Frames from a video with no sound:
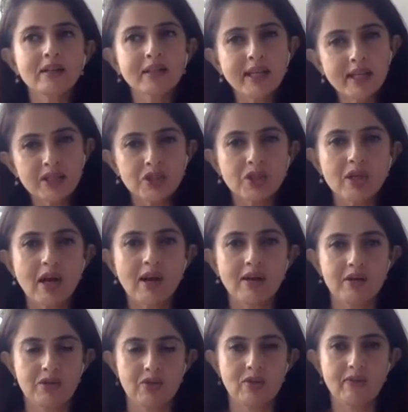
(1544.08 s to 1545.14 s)
take
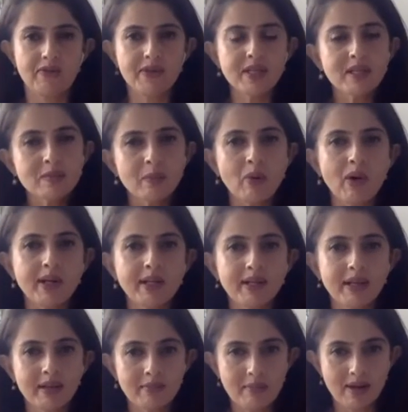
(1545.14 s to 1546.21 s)
charge of his body and